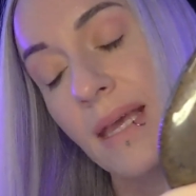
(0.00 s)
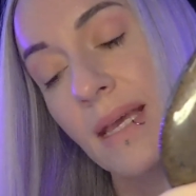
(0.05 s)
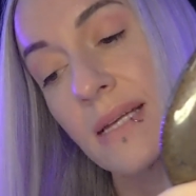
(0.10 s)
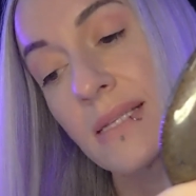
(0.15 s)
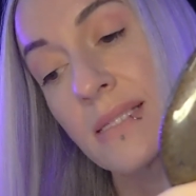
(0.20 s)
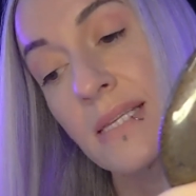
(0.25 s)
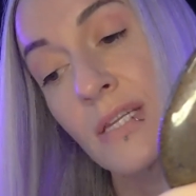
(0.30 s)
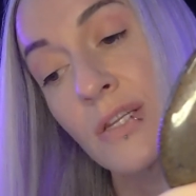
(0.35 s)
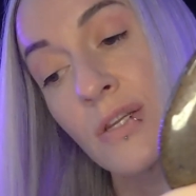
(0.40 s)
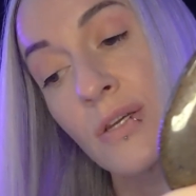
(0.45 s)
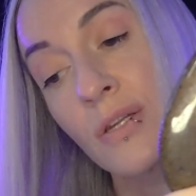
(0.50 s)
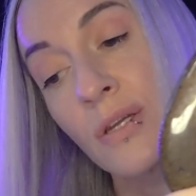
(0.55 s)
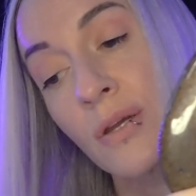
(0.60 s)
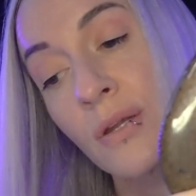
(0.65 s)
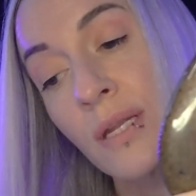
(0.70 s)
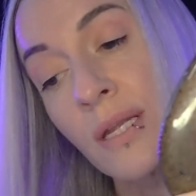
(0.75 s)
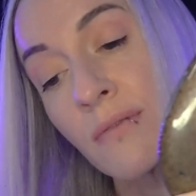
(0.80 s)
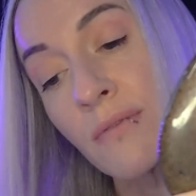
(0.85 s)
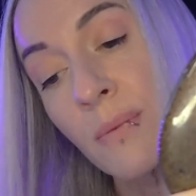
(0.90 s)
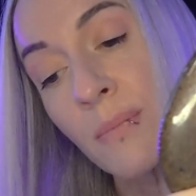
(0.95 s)
as it not
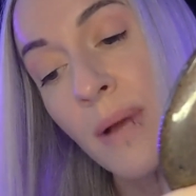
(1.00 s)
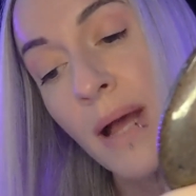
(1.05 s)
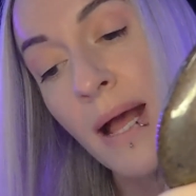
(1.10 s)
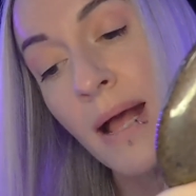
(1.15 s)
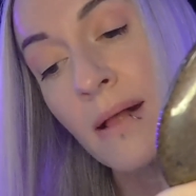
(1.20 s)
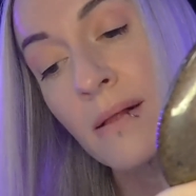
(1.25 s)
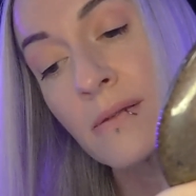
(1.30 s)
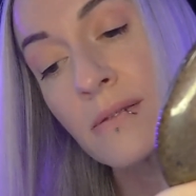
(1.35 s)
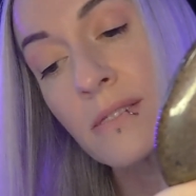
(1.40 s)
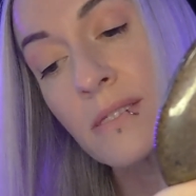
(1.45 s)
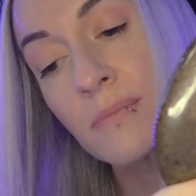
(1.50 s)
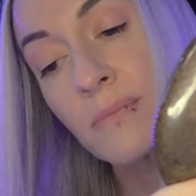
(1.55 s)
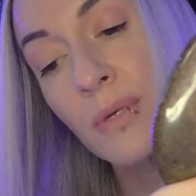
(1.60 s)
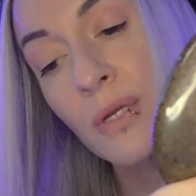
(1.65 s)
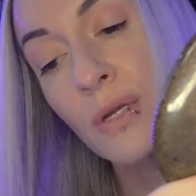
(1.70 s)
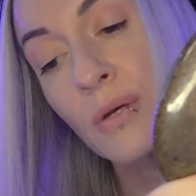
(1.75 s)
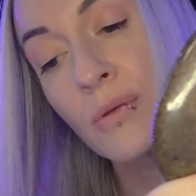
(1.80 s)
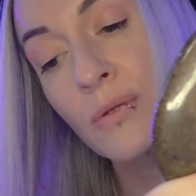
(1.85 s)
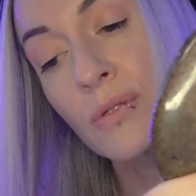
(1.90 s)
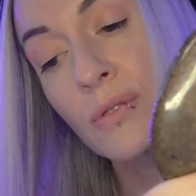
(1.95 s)
only repels but
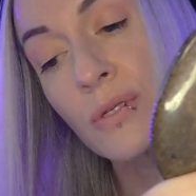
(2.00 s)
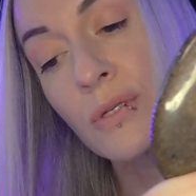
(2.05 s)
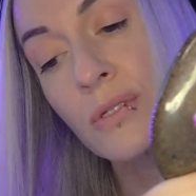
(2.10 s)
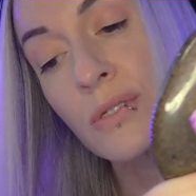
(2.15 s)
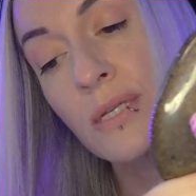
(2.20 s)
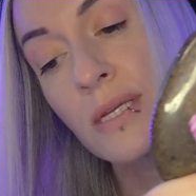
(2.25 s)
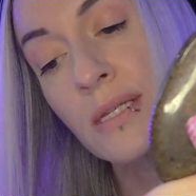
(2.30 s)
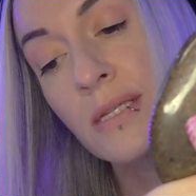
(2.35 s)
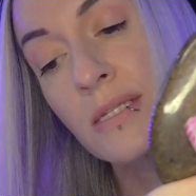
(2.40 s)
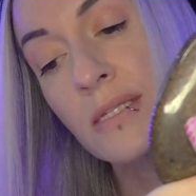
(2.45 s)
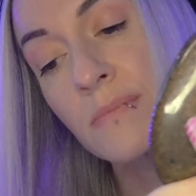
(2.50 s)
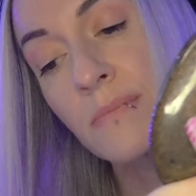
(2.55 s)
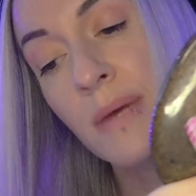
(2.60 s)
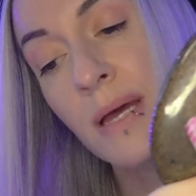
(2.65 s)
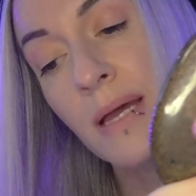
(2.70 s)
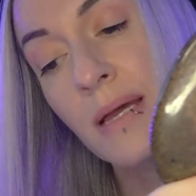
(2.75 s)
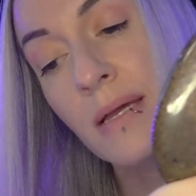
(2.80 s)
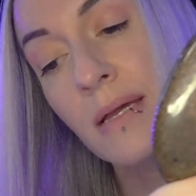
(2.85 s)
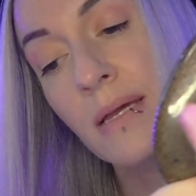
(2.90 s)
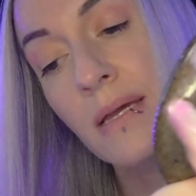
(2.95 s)
also sends
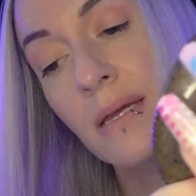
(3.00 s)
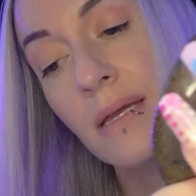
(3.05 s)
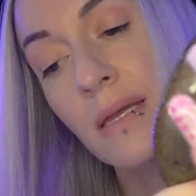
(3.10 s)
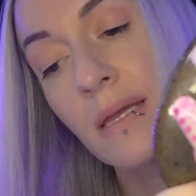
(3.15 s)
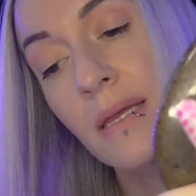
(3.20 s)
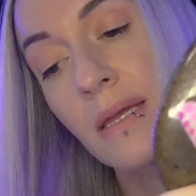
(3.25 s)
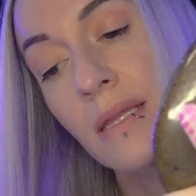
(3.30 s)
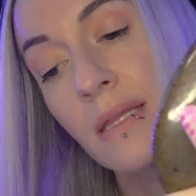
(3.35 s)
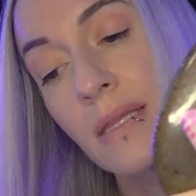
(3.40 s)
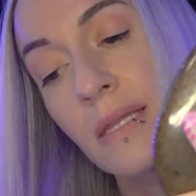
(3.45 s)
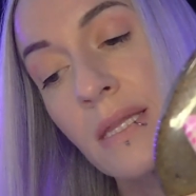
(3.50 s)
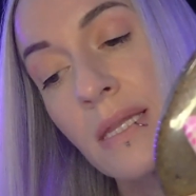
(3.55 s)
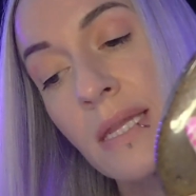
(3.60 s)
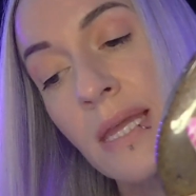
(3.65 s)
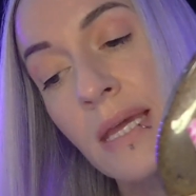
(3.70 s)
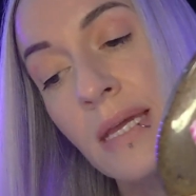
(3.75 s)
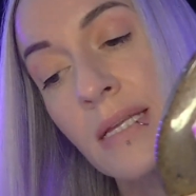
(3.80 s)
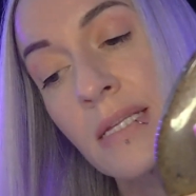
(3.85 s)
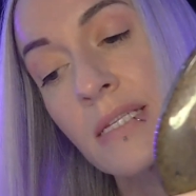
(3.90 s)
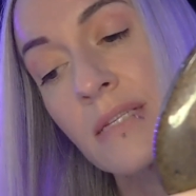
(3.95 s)
back the
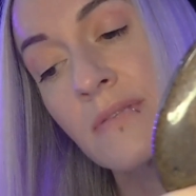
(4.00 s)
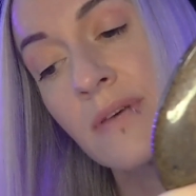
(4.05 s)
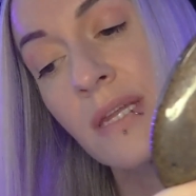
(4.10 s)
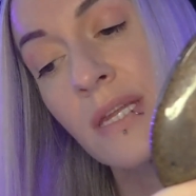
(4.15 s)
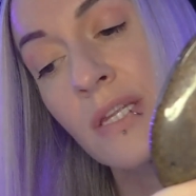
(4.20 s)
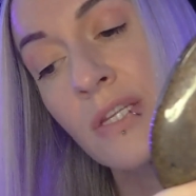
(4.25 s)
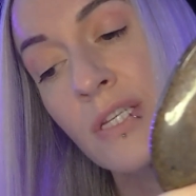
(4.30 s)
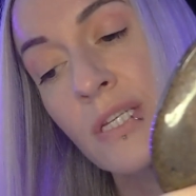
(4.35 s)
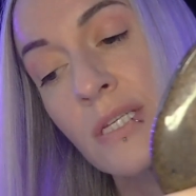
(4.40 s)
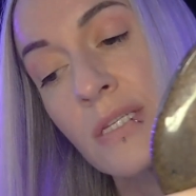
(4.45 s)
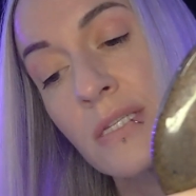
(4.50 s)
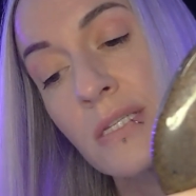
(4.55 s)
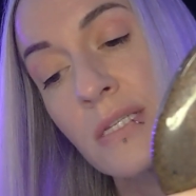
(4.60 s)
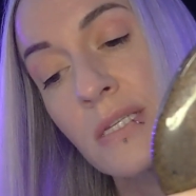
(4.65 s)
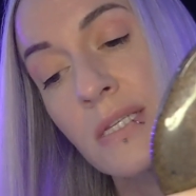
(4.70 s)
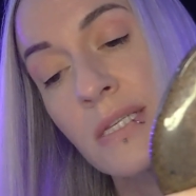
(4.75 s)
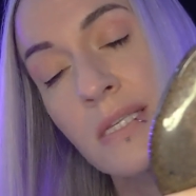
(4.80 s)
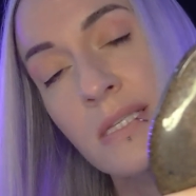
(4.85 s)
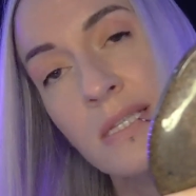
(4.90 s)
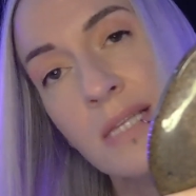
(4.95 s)
negative energies
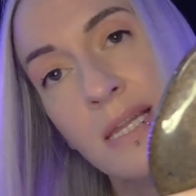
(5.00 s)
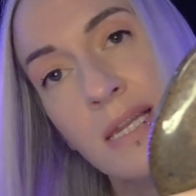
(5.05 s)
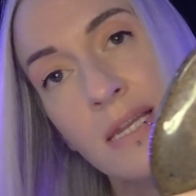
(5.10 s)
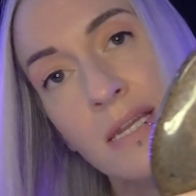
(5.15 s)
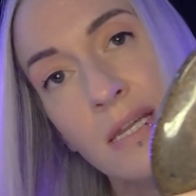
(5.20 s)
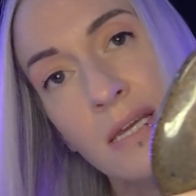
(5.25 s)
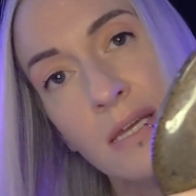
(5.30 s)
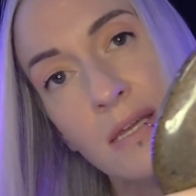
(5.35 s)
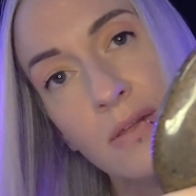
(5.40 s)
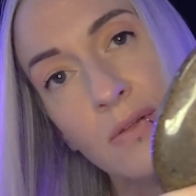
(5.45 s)
to the sender.